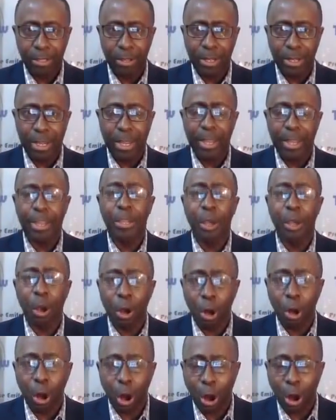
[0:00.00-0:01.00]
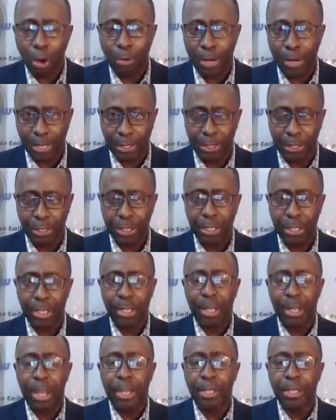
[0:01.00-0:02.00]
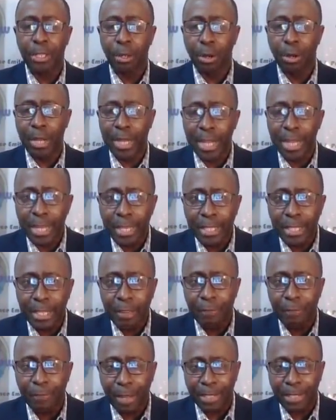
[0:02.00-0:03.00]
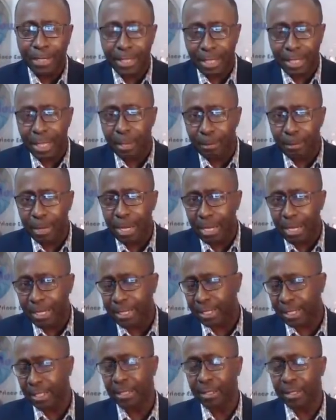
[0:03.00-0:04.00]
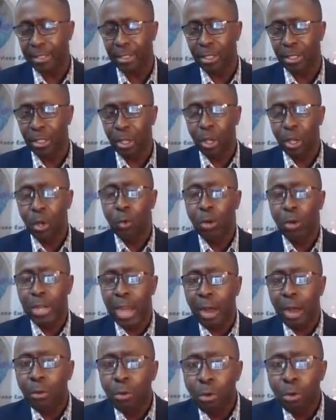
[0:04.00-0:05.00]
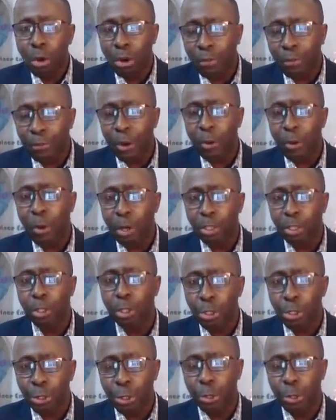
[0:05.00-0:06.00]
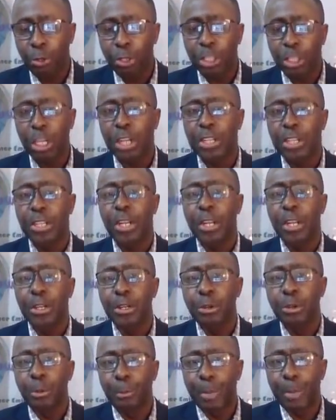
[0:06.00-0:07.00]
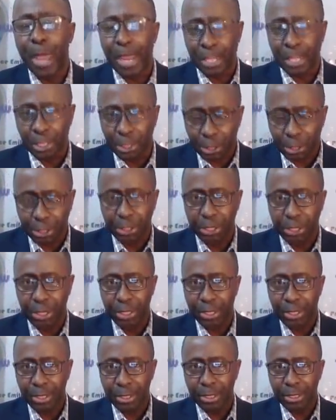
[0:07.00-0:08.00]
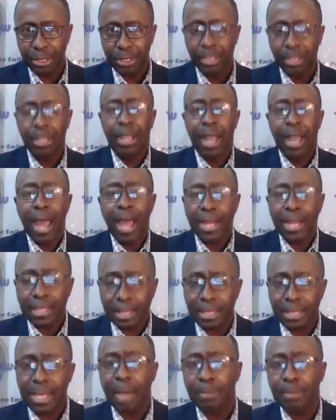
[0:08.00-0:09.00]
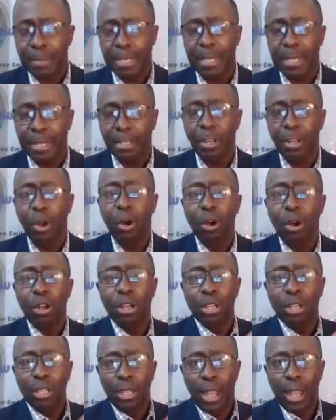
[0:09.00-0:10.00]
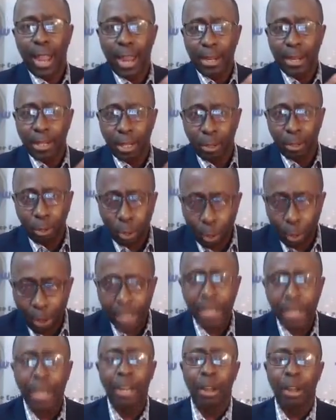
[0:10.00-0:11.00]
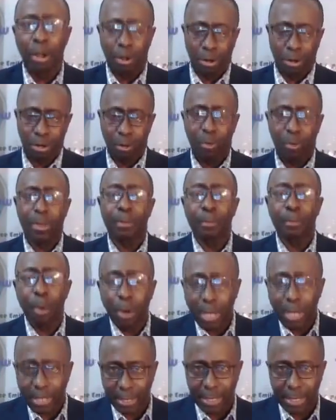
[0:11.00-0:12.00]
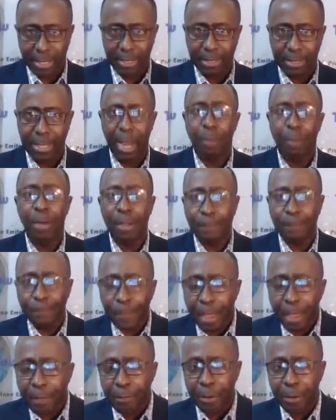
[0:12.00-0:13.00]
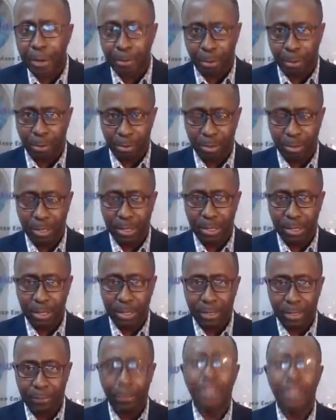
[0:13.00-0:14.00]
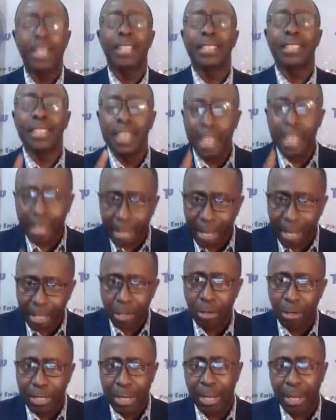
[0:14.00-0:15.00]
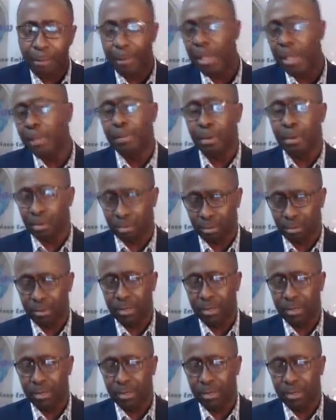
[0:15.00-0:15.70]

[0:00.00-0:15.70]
okay, your courage, and your indefatigability. We now look forward to you turning a new page, accepting and going along with policies that were favorable for the Sierra Leonean people,